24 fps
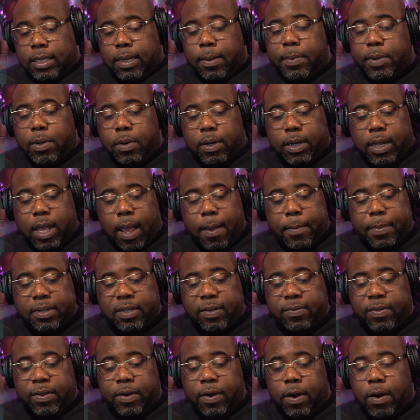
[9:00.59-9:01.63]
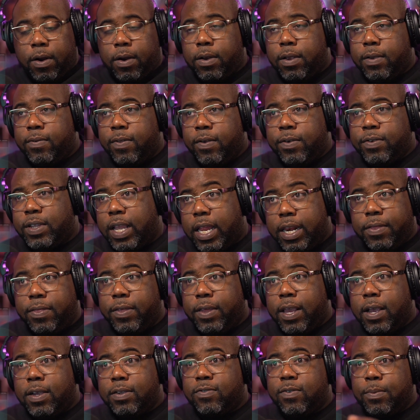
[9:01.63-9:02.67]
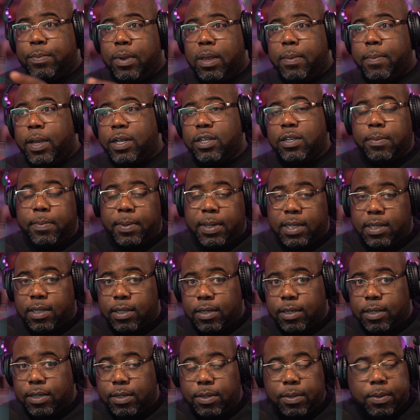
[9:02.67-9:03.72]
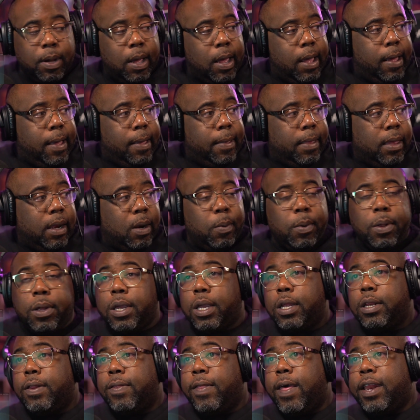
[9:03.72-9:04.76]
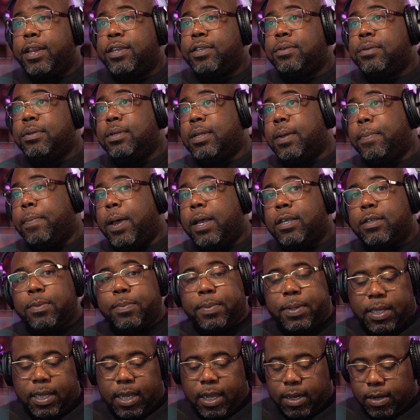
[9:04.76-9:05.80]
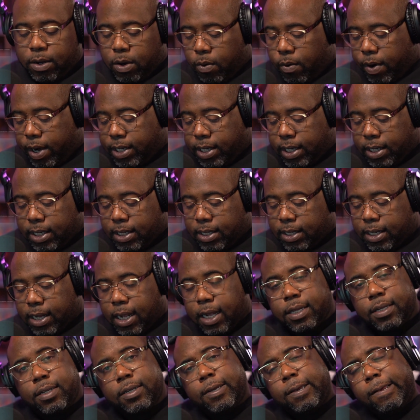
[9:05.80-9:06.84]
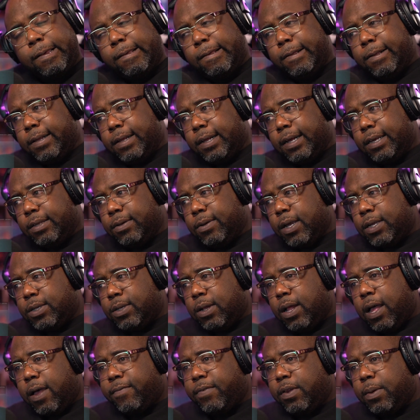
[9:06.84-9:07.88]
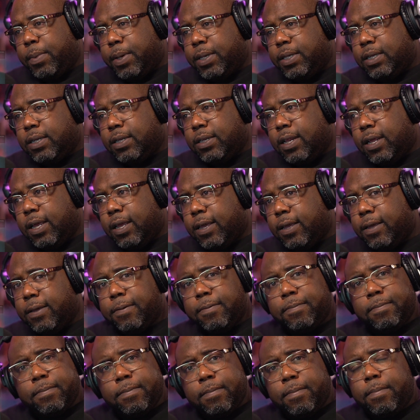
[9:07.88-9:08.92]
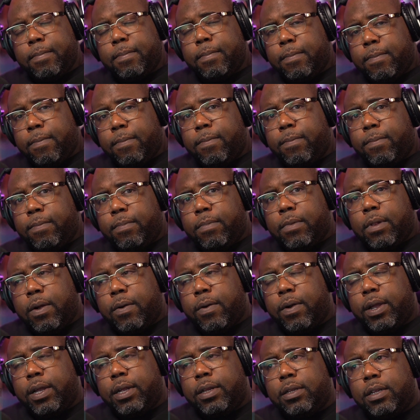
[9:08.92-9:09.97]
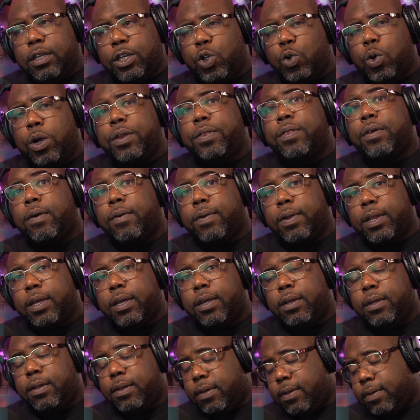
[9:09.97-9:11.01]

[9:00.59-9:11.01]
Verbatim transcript: Let me know in the comments if there are if there's anything else from him I should be listening to, and I will get into that as soon as I possibly can. All right, then listen, guys. Uh, you guys all have an amazing day. All right, enjoy it thoroughly.